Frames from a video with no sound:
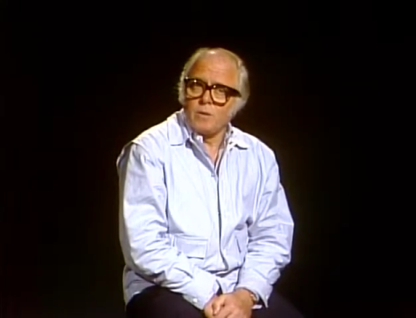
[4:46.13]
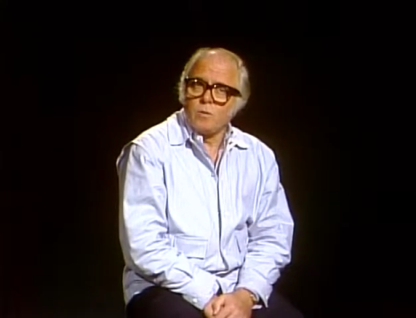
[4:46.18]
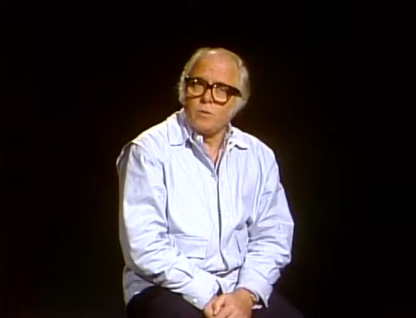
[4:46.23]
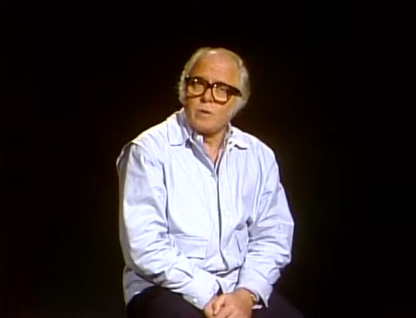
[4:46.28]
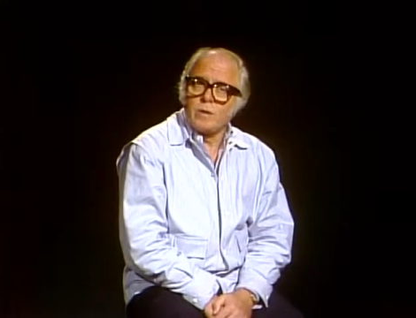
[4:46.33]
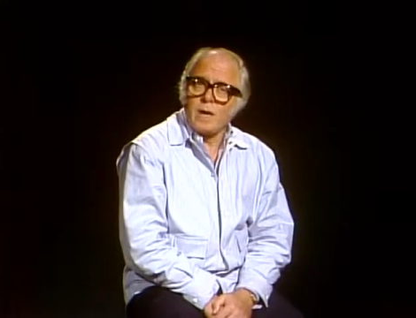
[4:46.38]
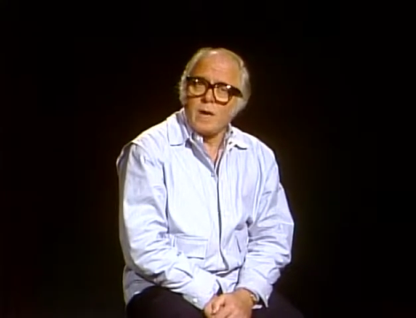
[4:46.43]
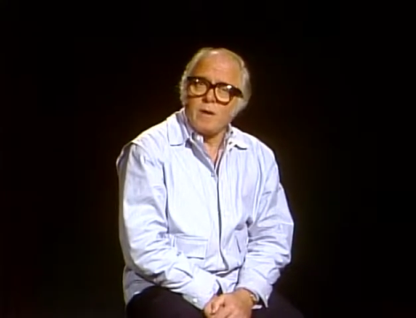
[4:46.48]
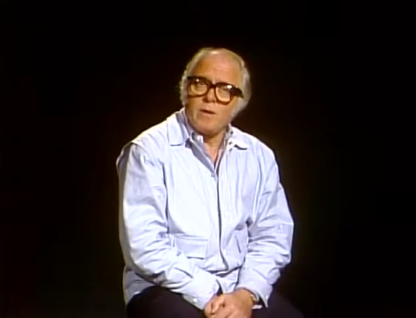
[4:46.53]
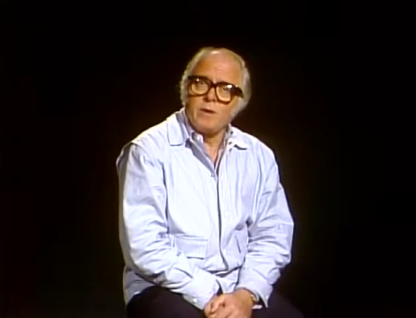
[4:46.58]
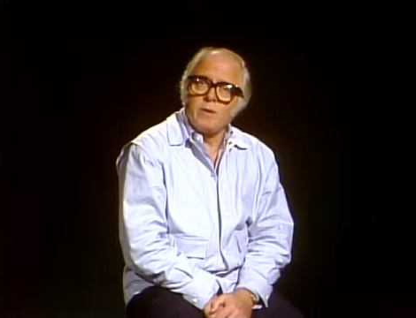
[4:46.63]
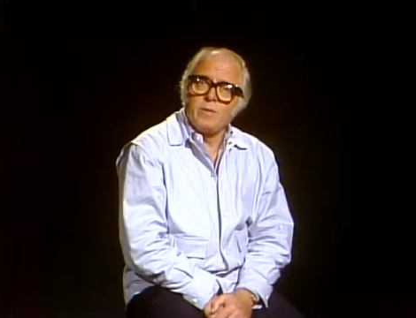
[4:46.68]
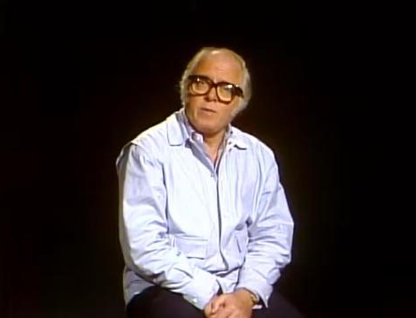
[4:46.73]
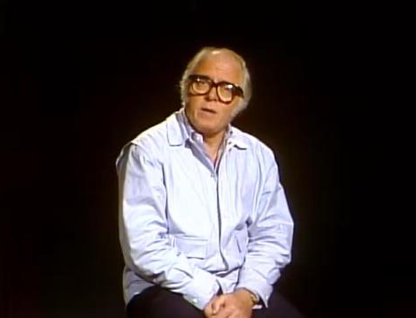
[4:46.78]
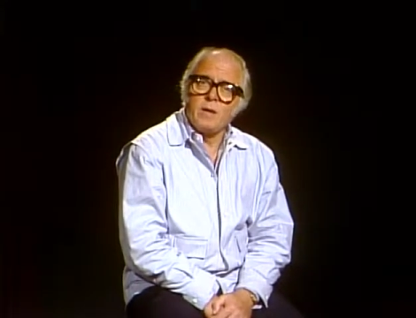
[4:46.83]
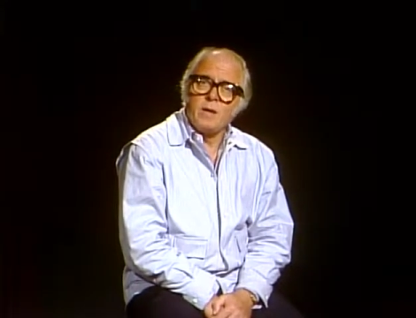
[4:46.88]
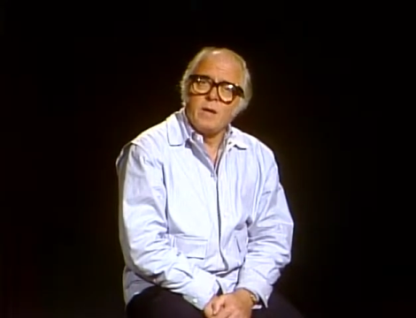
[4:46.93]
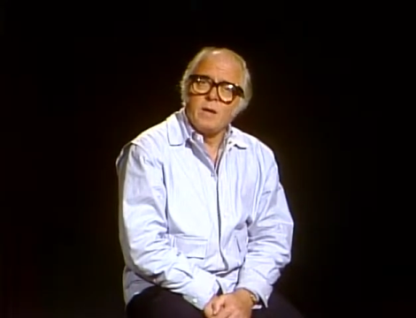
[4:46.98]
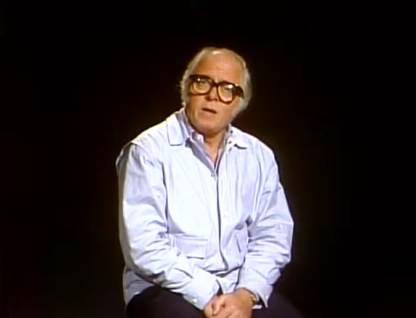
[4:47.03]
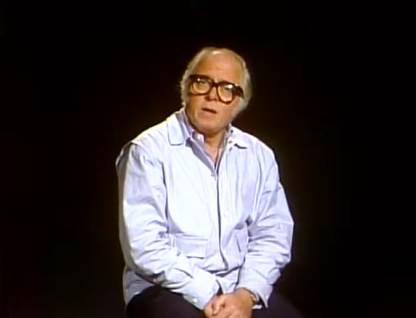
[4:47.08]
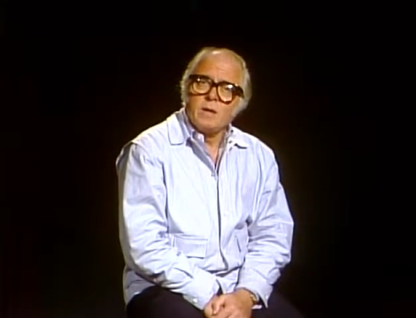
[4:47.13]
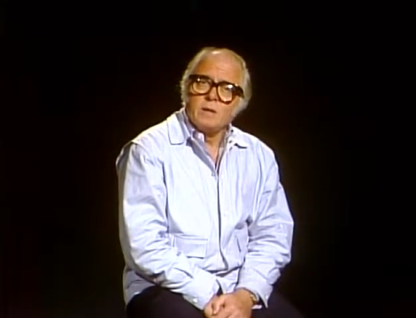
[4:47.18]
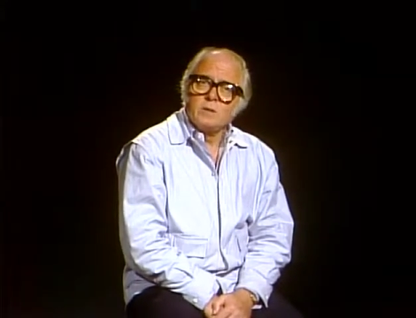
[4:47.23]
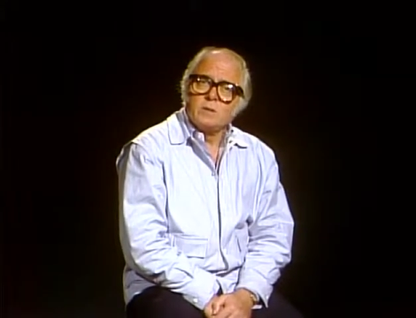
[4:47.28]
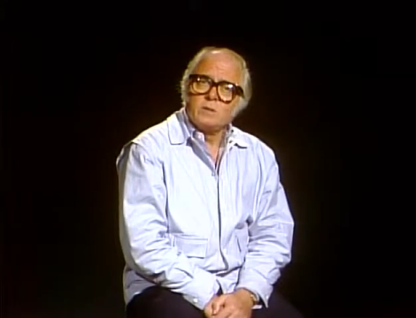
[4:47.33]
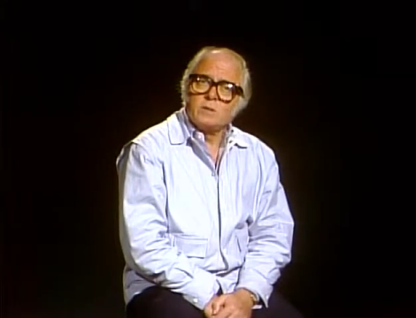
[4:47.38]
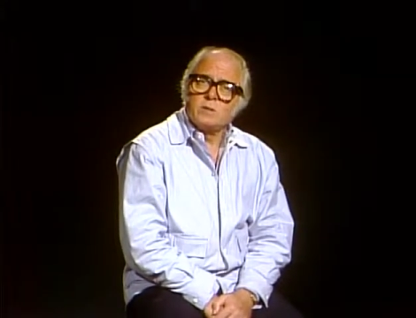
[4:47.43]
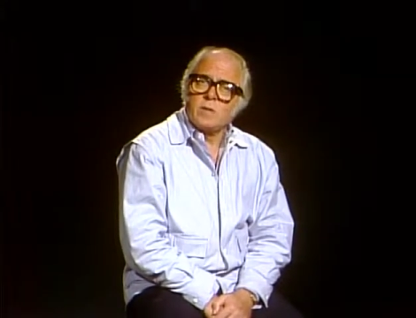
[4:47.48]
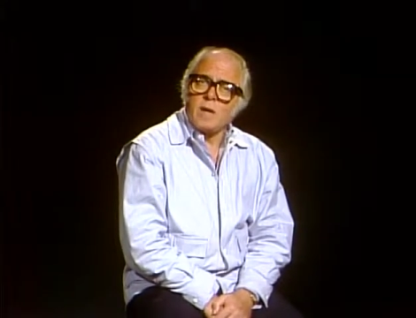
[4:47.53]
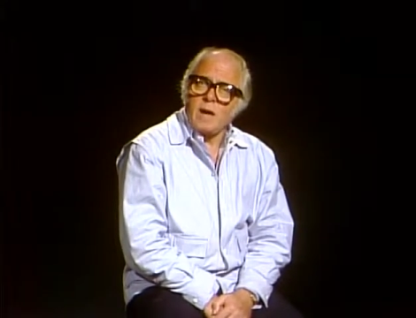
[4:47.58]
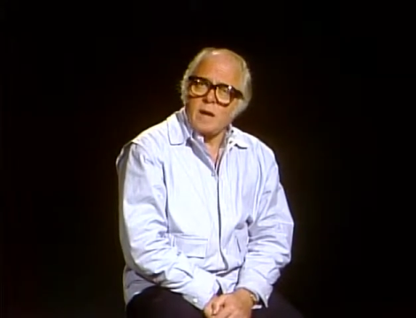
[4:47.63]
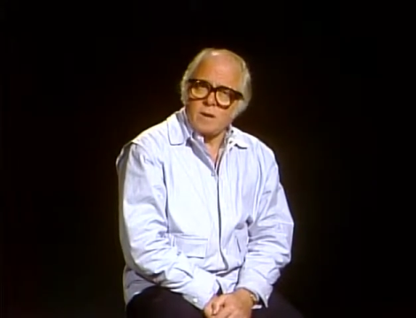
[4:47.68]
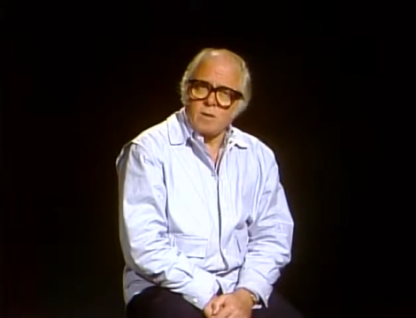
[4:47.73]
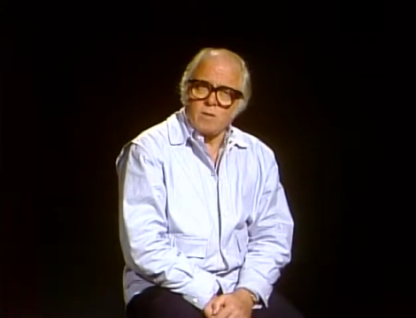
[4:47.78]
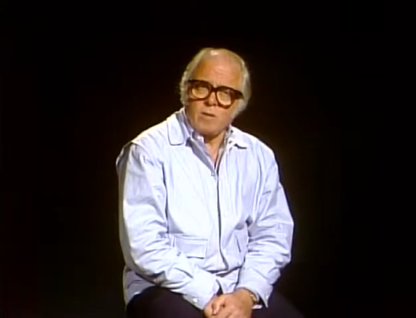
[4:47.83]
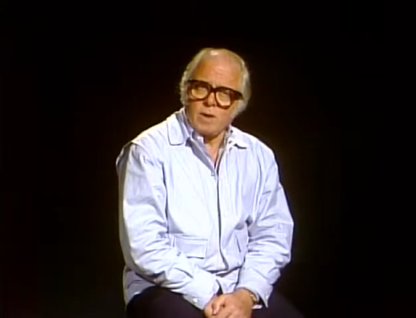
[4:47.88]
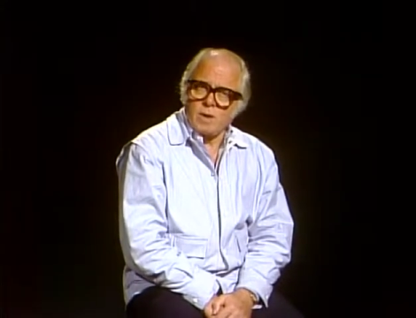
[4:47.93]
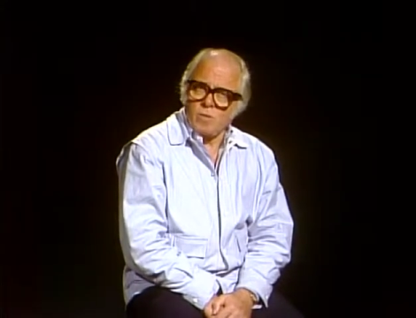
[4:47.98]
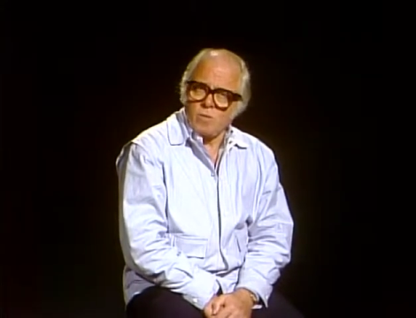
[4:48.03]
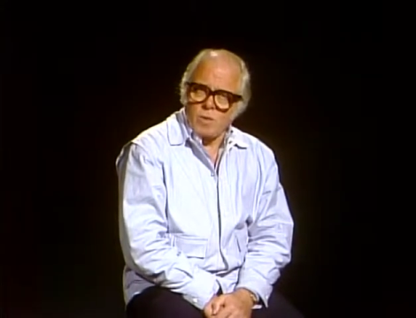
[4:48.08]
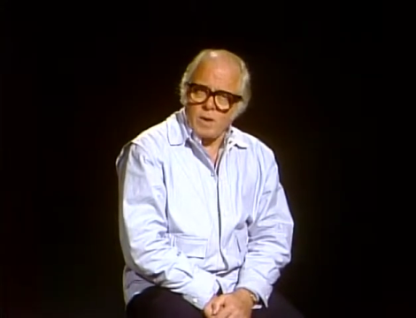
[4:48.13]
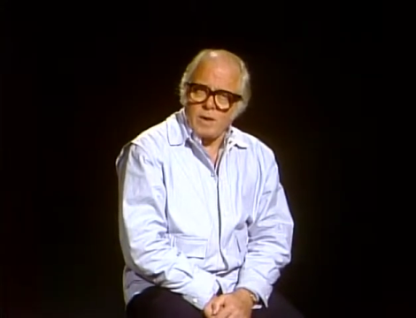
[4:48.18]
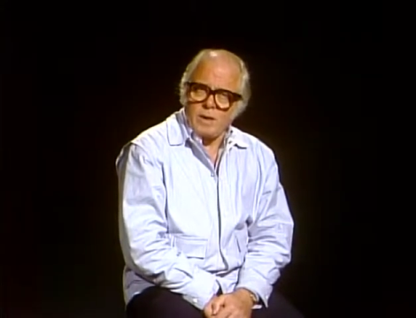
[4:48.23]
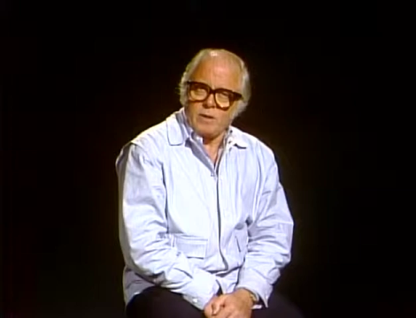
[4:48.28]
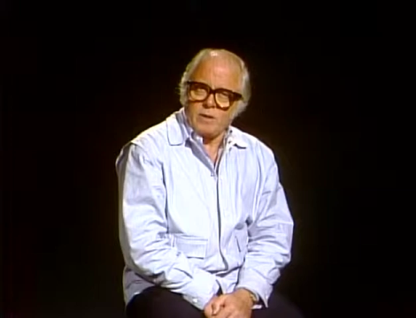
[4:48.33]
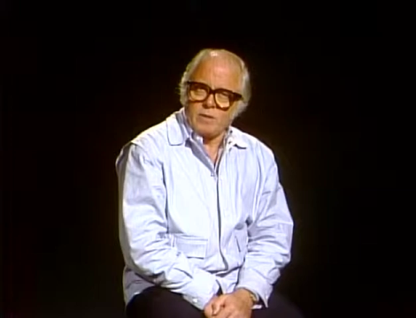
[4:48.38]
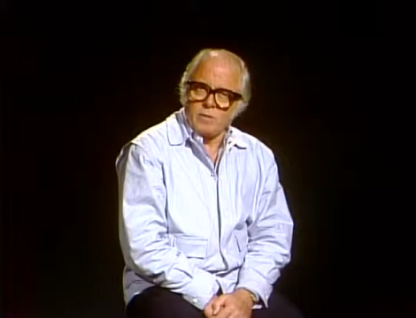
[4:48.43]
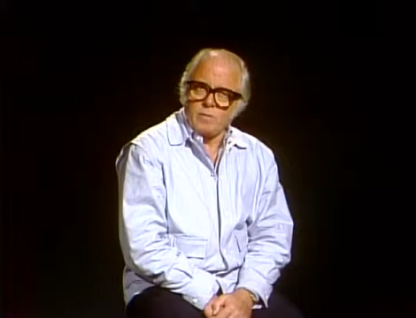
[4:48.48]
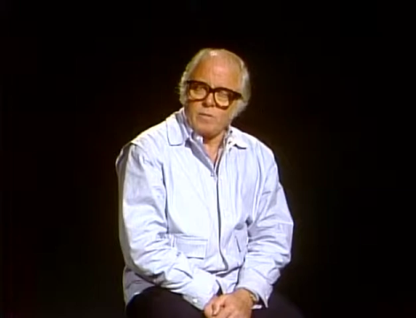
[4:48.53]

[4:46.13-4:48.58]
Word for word: who carry the staggering weight